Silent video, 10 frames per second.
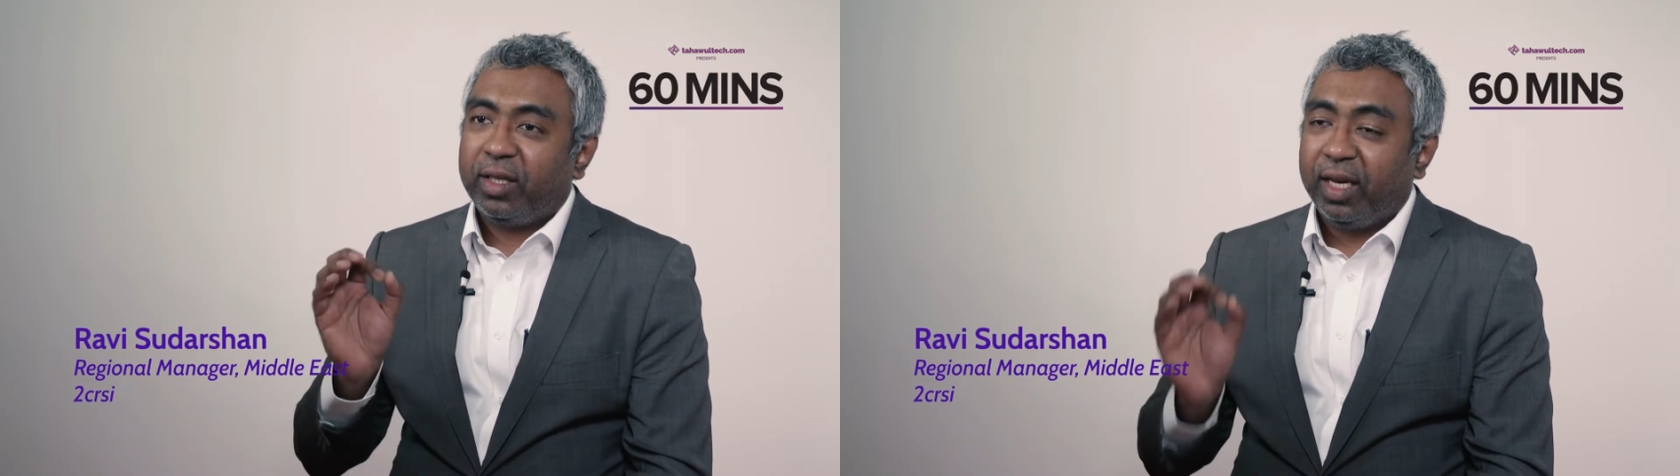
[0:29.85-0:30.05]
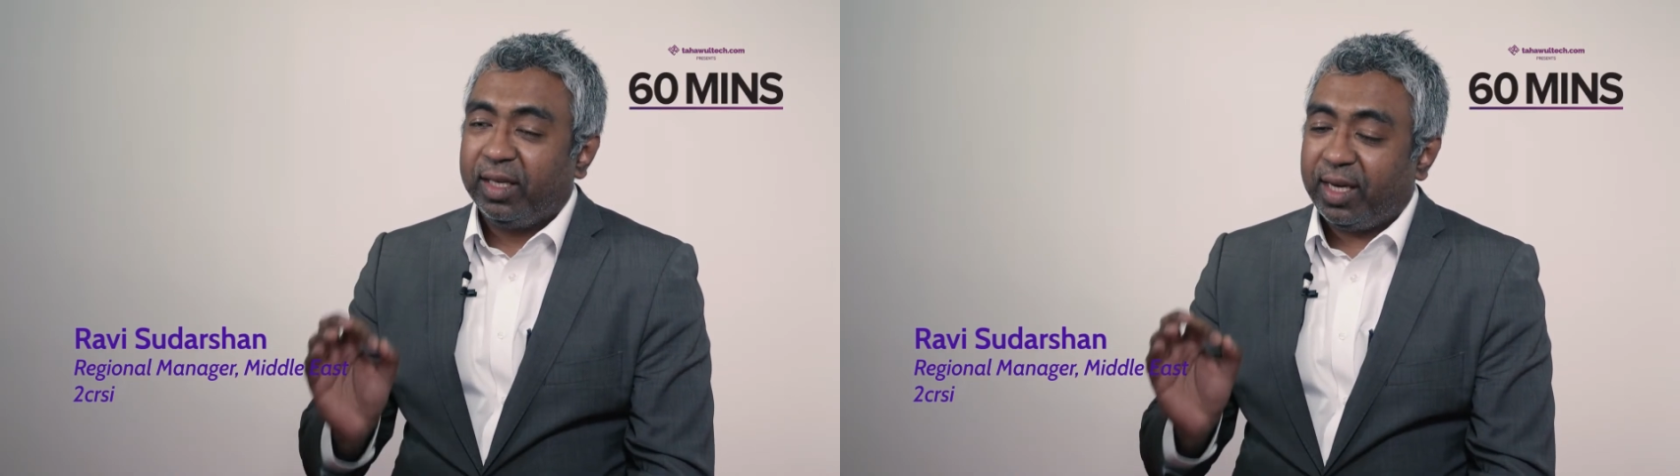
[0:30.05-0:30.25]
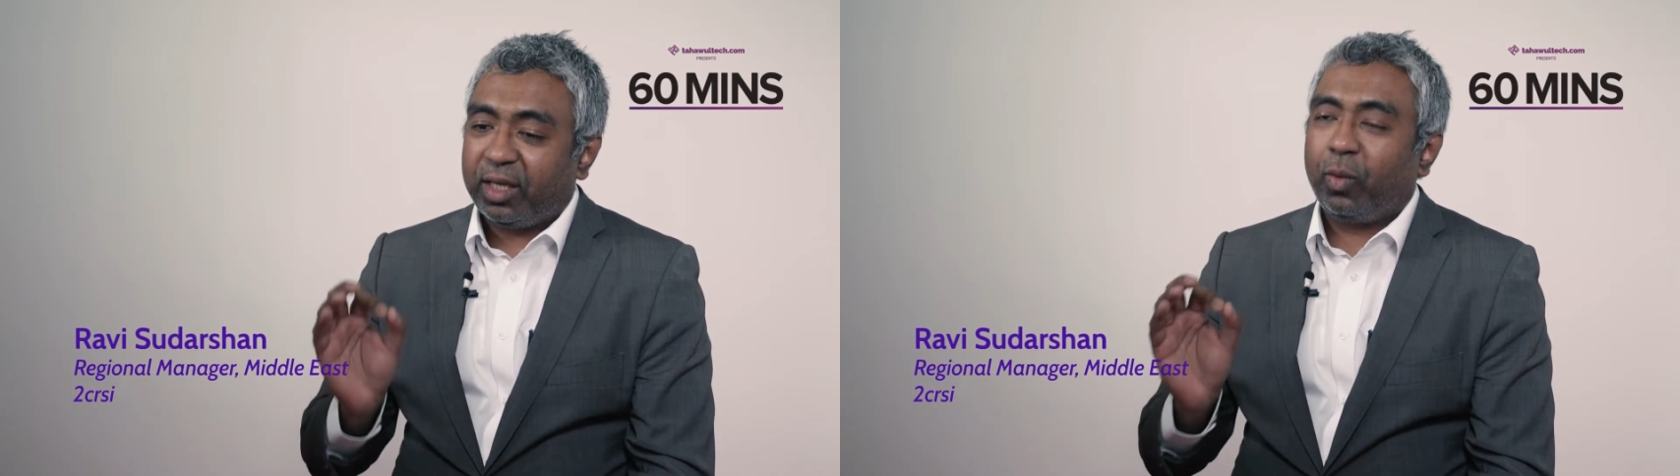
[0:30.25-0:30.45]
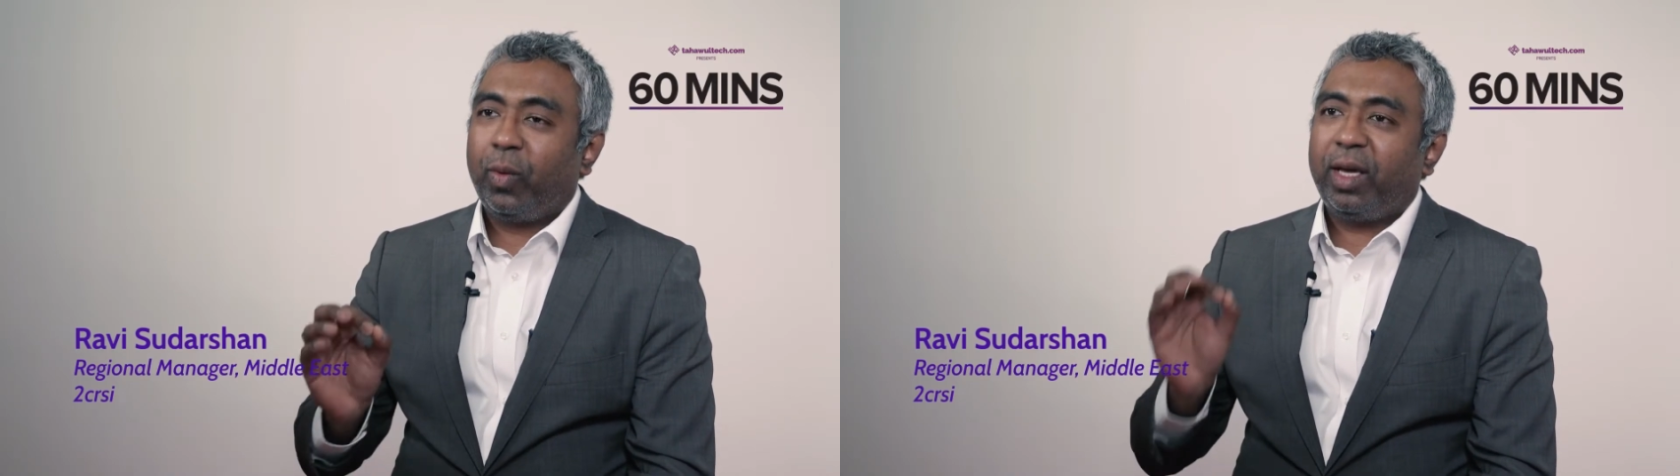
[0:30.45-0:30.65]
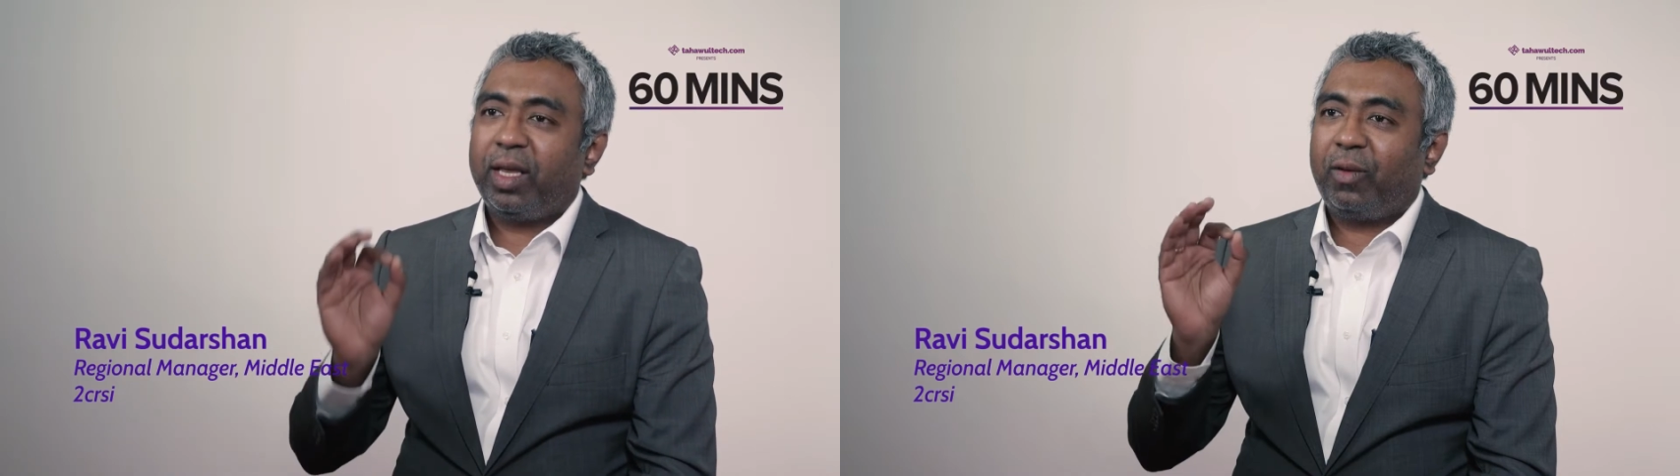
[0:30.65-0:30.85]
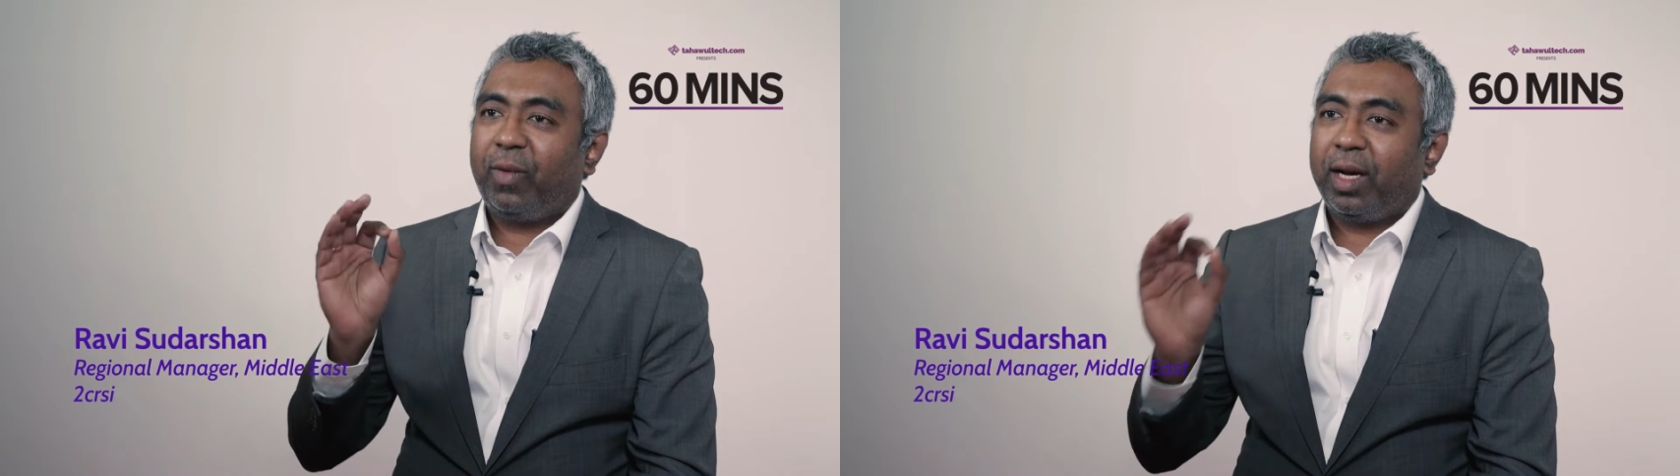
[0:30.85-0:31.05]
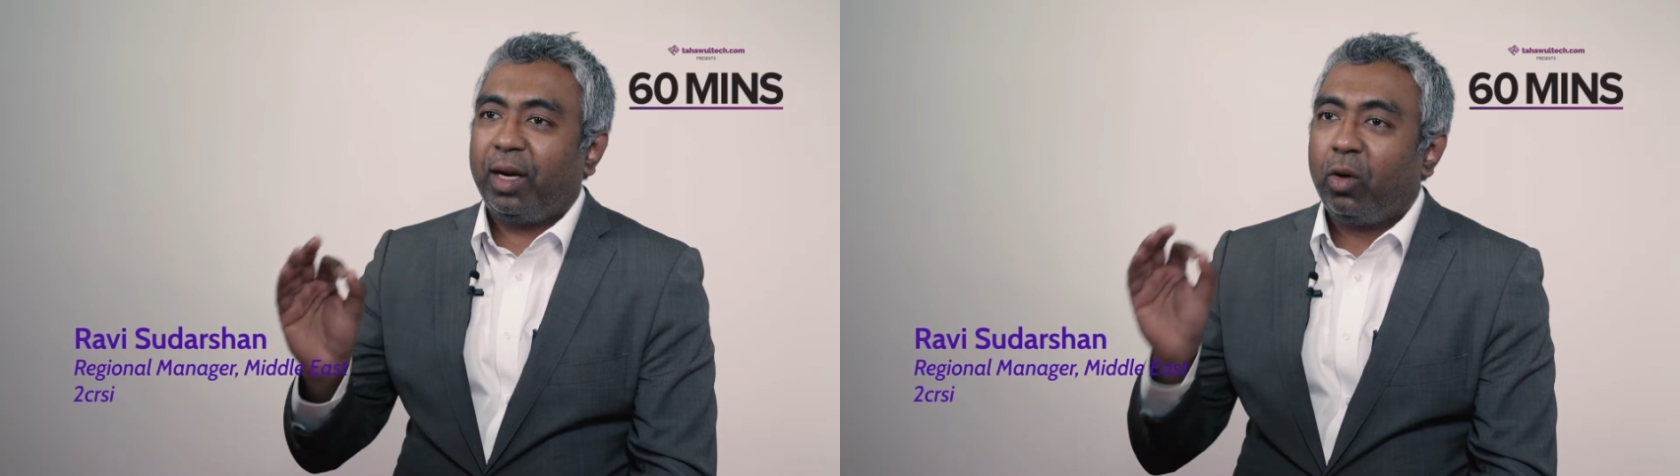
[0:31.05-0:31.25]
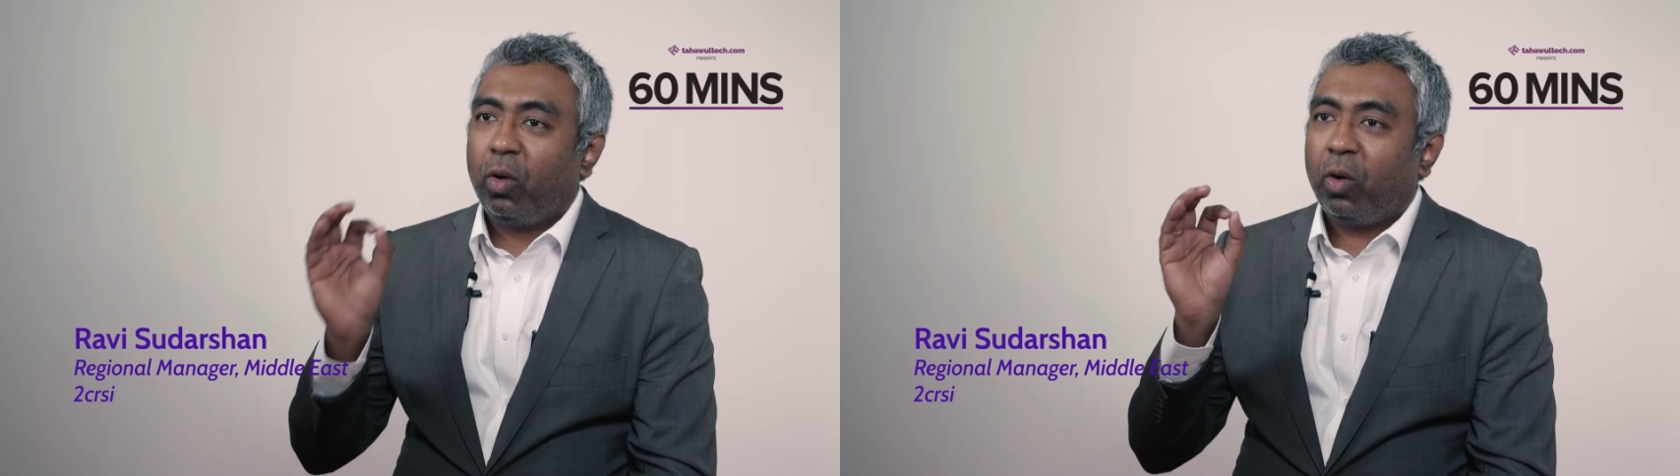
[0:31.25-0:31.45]
in such a way that we
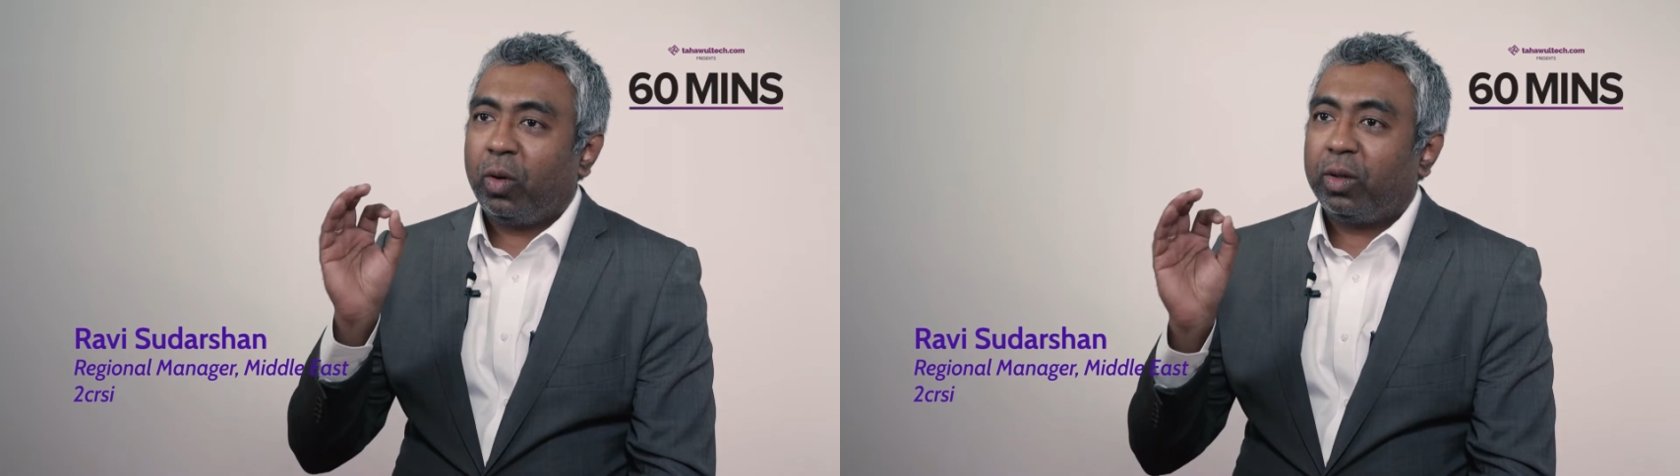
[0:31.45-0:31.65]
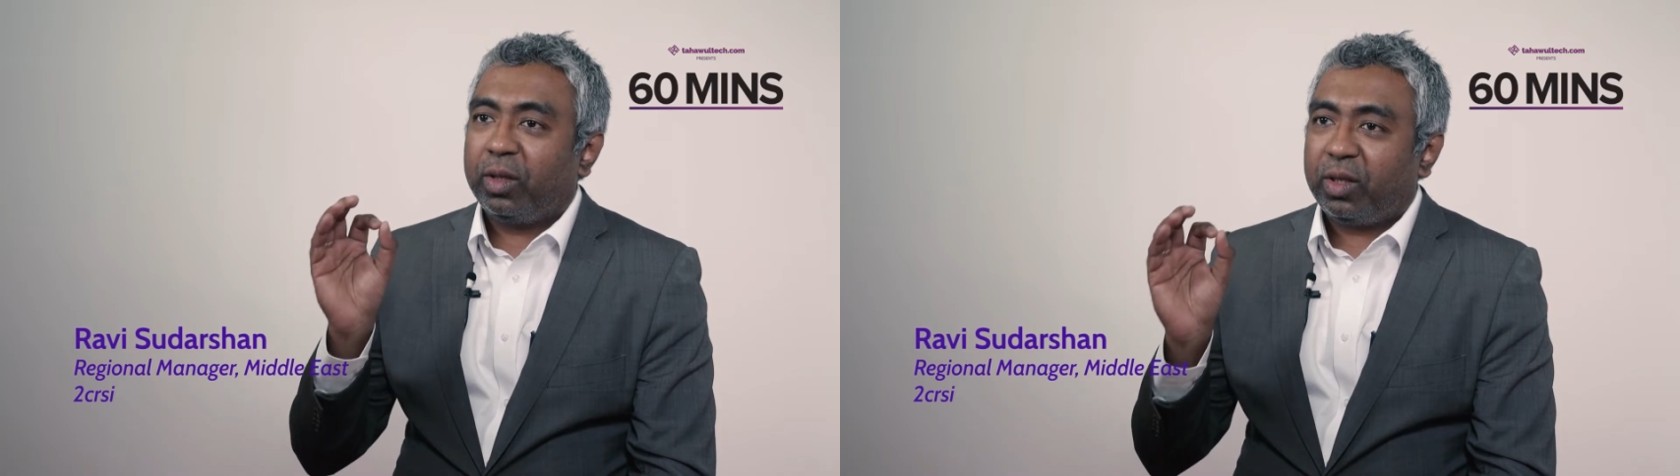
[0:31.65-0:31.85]
can go